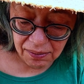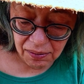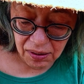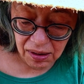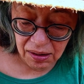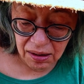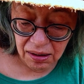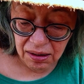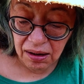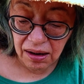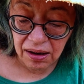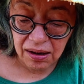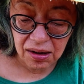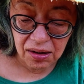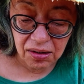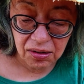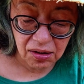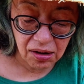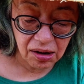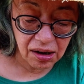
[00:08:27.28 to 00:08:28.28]
whether you like
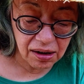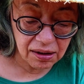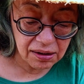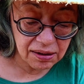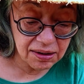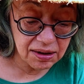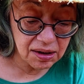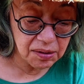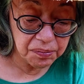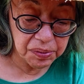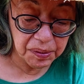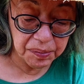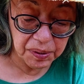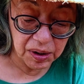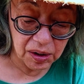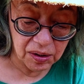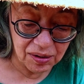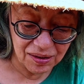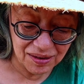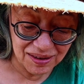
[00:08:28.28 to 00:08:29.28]
it or not, simply
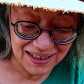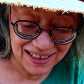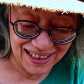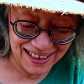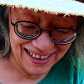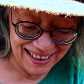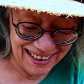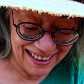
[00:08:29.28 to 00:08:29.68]
because,